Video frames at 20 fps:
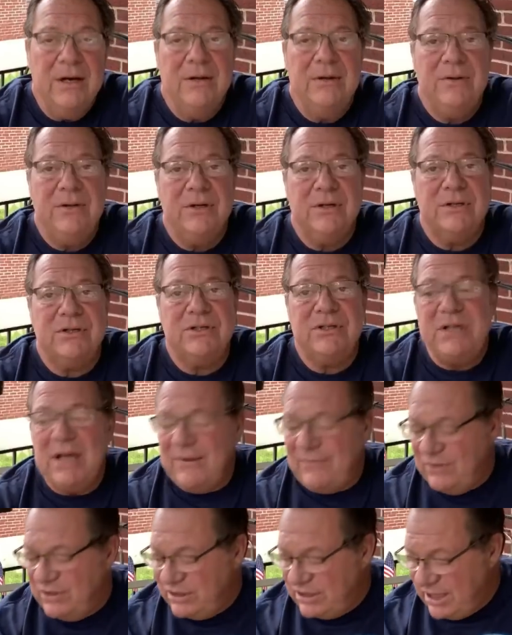the
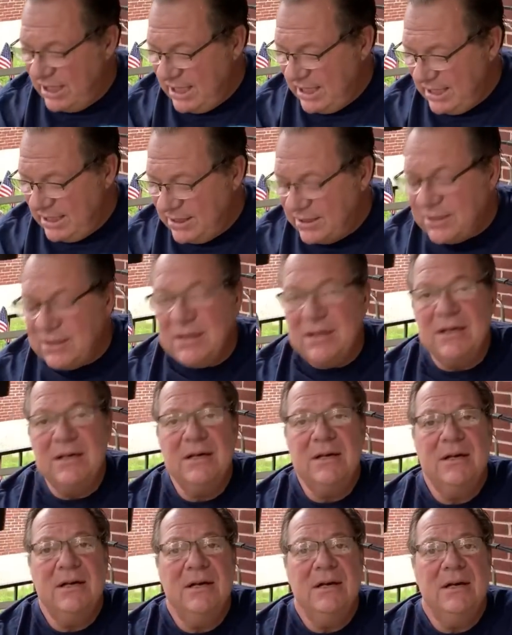17th.
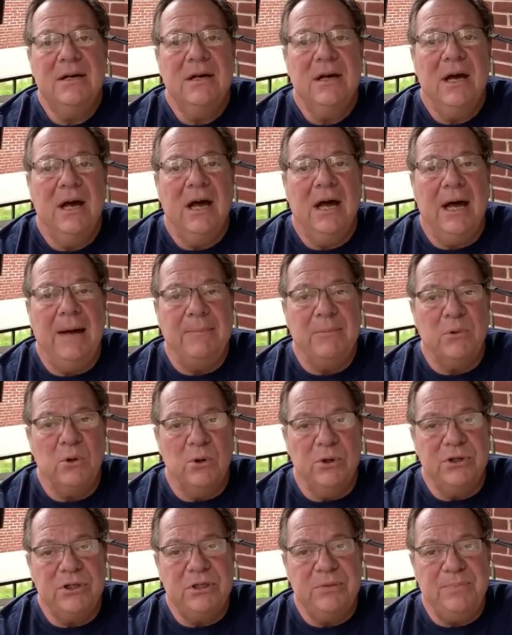I'm
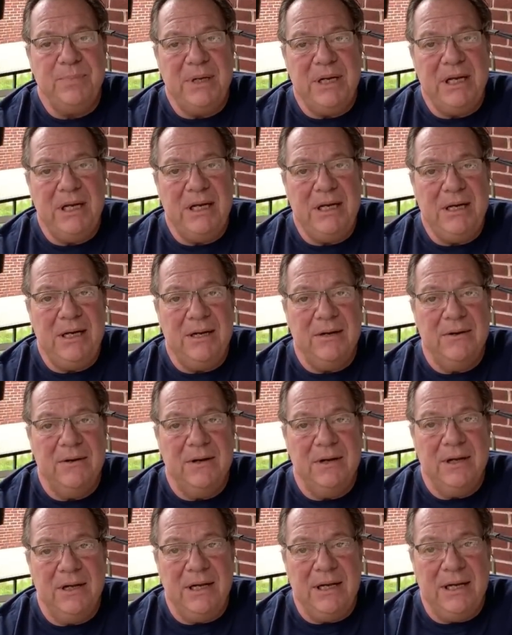going to be
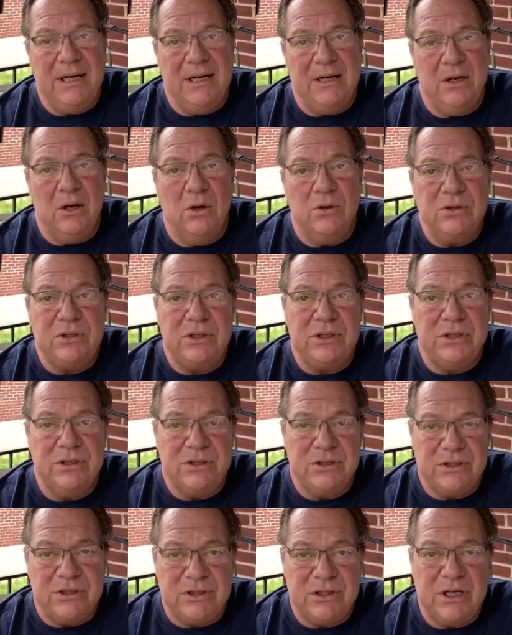in Ocean
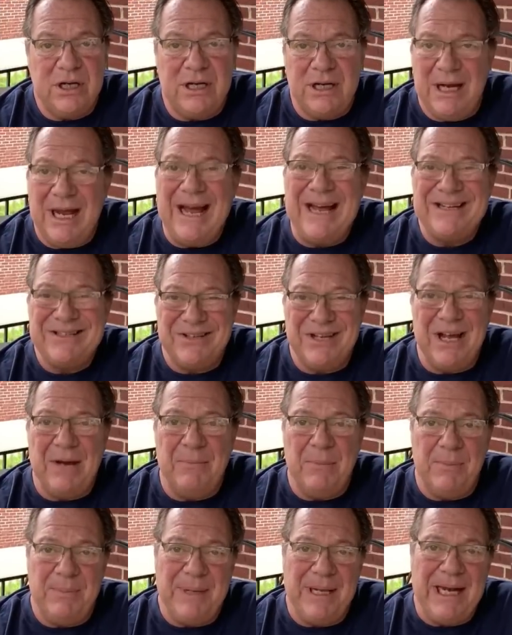City. Actually, I'm
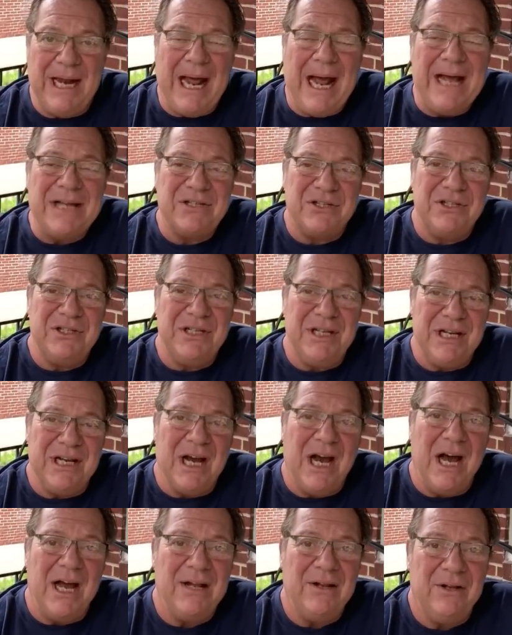going to be in Assateague
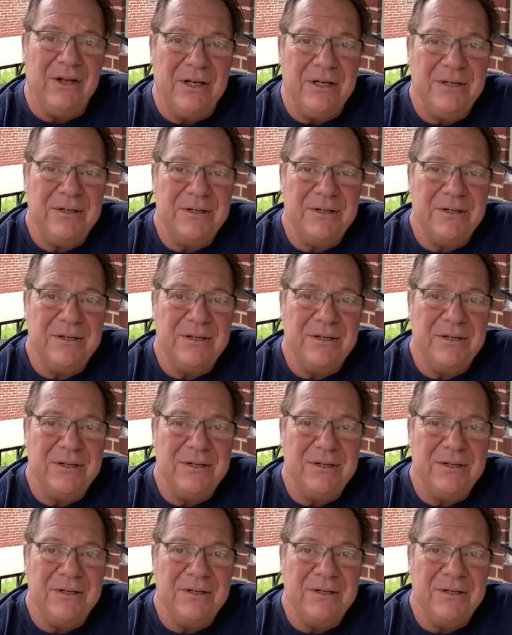Island,